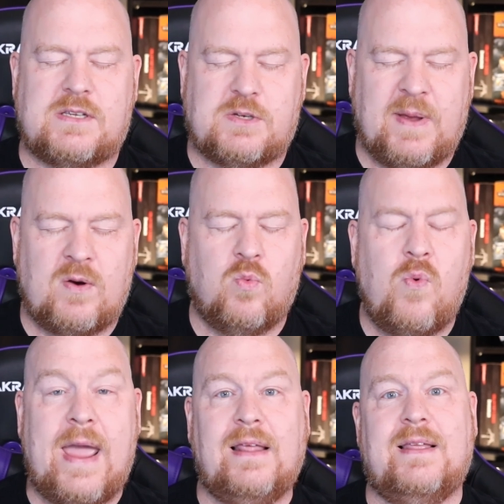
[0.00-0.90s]
spend
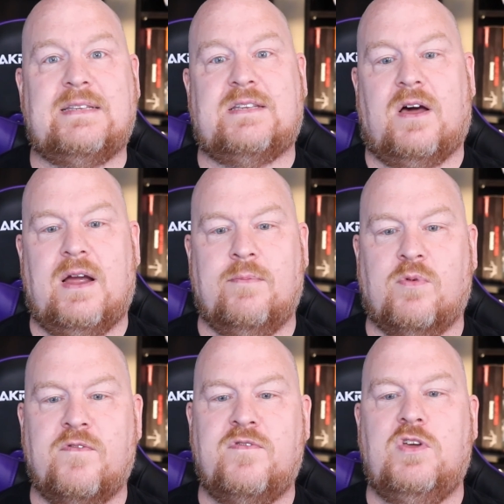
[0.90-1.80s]
way less time
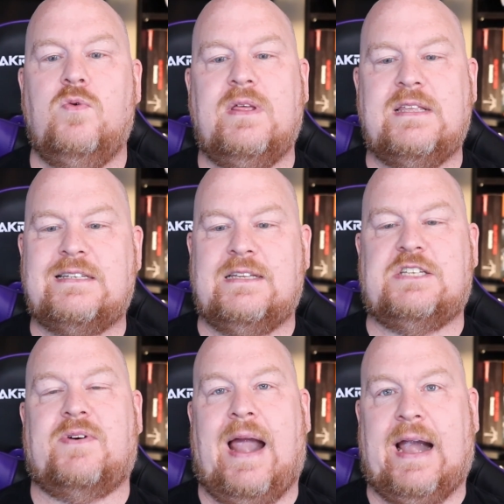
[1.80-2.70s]
reviewing these
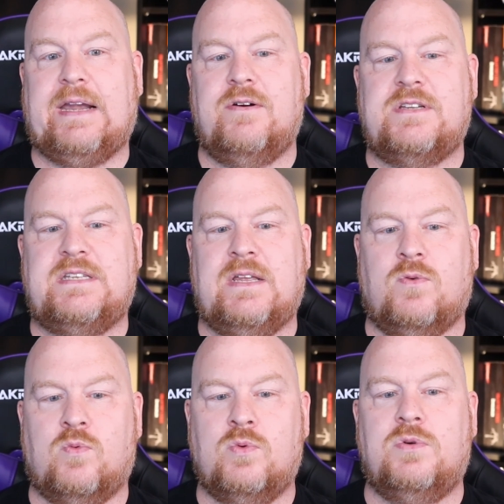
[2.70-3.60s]
lists for accuracy
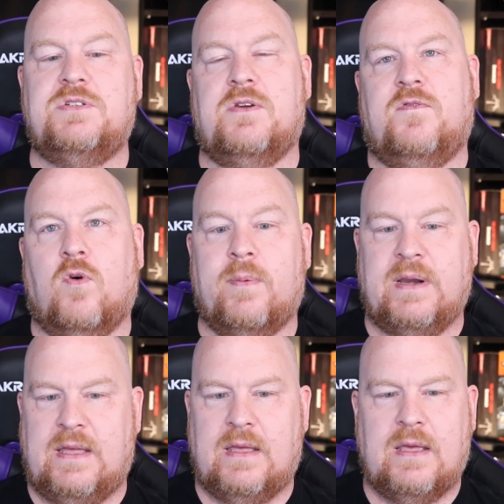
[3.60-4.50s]
and rules
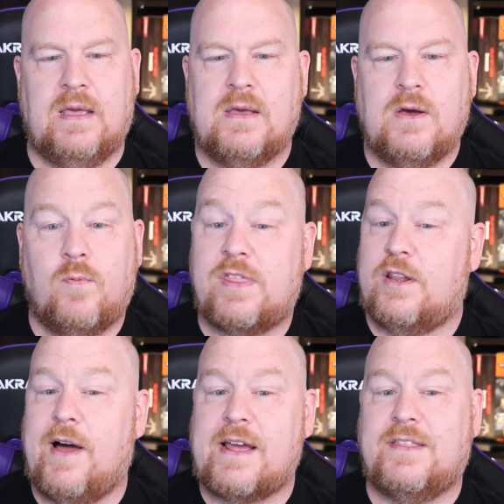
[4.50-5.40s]
conformity. With
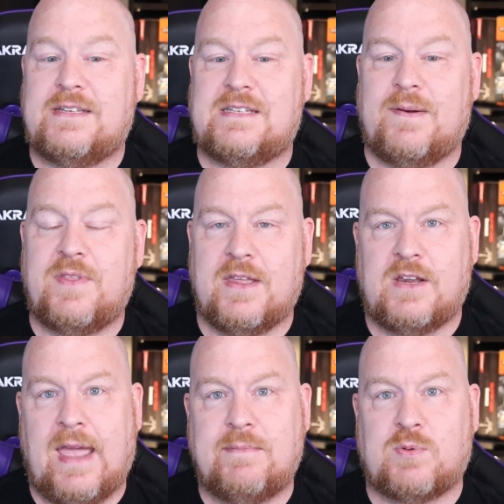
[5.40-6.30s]
luck, this is something
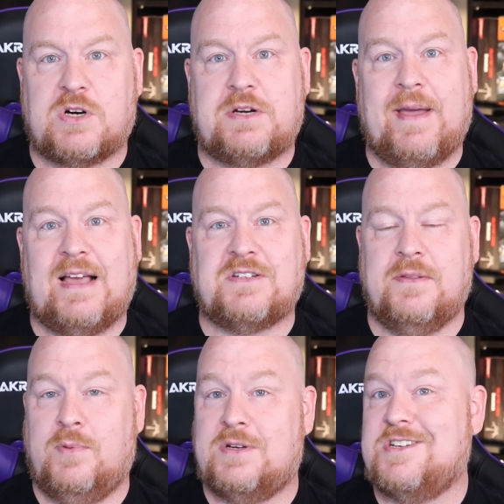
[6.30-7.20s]
that Games Workshop has on
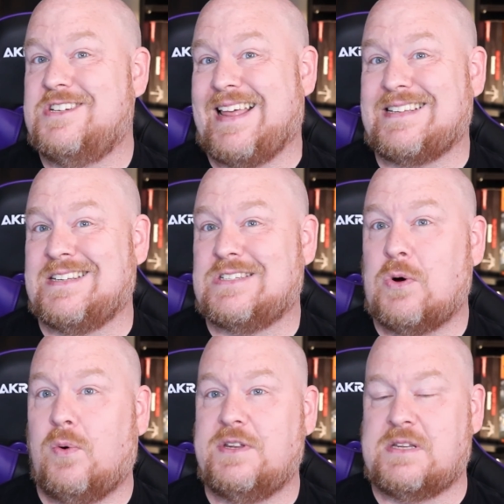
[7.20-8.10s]
the books and just hasn't
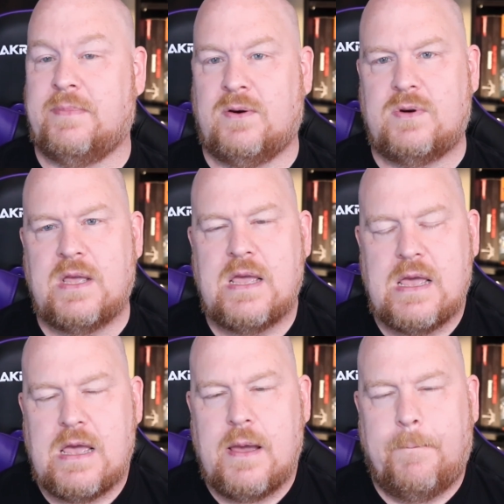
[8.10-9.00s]
told us about.
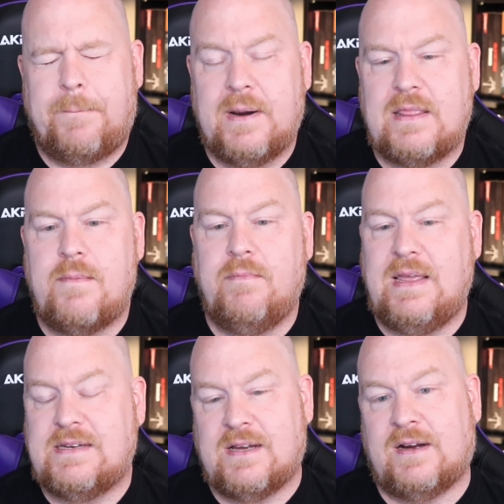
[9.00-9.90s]
But in the
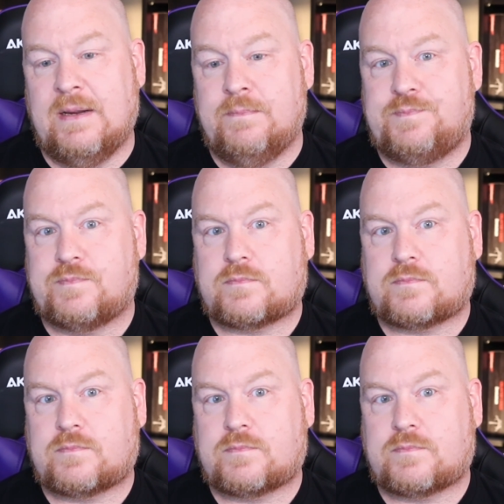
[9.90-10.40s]
meantime,